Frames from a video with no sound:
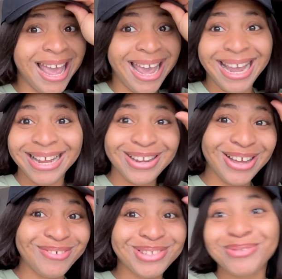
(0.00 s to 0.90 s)
Hey
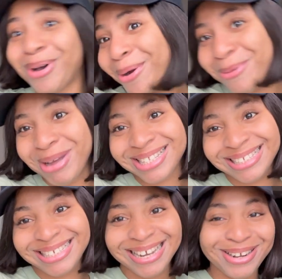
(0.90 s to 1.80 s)
loves, welcome back to
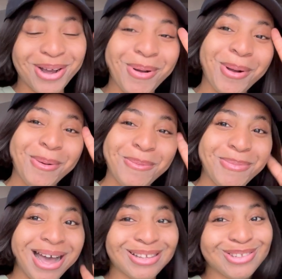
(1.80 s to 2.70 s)
the channel. Welcome
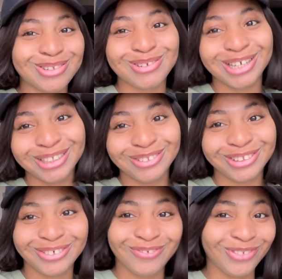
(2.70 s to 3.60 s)
back to
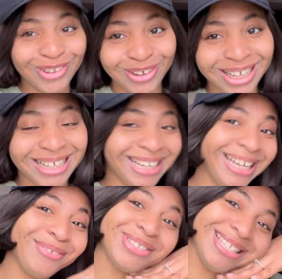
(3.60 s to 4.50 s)
another vlog.
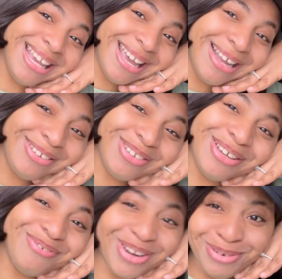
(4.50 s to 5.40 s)
Gift here,
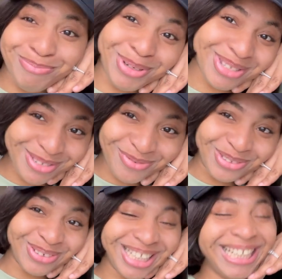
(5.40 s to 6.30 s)
looking very beautiful.